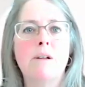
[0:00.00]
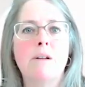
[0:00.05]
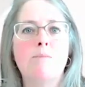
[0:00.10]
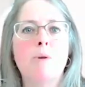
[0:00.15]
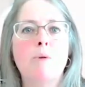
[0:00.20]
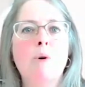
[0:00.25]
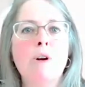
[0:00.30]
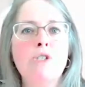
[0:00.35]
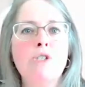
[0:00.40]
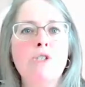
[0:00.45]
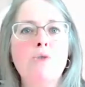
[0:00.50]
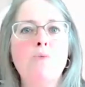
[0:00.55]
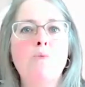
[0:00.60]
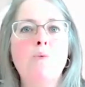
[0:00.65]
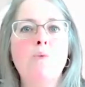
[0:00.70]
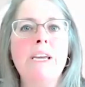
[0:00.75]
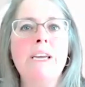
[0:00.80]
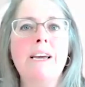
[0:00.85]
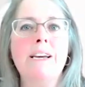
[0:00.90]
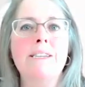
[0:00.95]
But what do
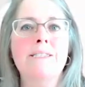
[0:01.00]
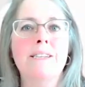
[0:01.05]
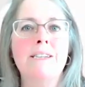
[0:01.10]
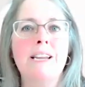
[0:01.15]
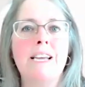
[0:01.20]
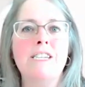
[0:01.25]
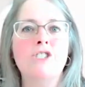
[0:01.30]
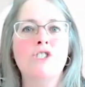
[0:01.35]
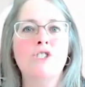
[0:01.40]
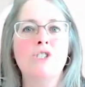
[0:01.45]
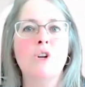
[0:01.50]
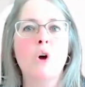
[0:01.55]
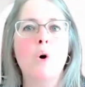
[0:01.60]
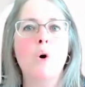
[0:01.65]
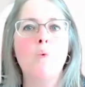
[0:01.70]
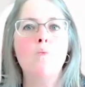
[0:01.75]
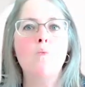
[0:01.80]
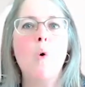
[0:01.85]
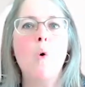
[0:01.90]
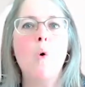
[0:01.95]
we as a nation
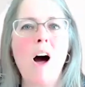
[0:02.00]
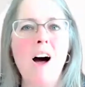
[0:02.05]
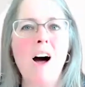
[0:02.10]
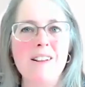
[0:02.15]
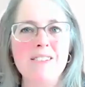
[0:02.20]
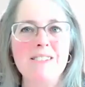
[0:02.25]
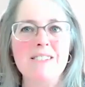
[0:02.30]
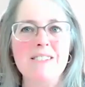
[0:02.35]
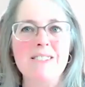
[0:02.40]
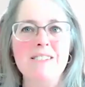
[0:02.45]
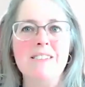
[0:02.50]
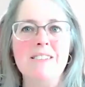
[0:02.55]
want